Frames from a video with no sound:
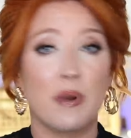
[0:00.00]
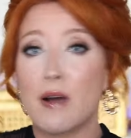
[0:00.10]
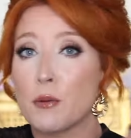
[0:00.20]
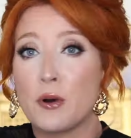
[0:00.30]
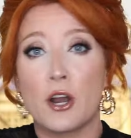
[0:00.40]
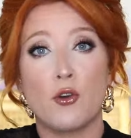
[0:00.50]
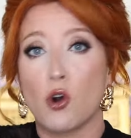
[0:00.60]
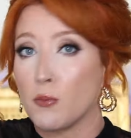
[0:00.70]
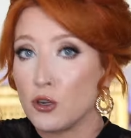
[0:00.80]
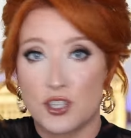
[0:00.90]
But I would put a
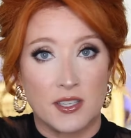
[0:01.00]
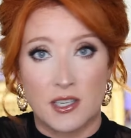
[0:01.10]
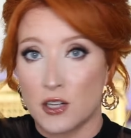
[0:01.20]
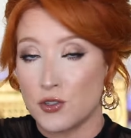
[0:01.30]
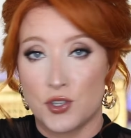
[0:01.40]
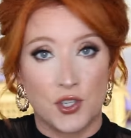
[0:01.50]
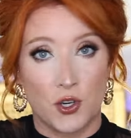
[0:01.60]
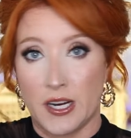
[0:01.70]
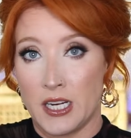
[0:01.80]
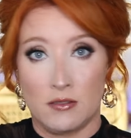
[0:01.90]
normal just
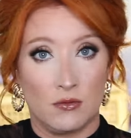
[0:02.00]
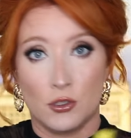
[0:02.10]
sunscreen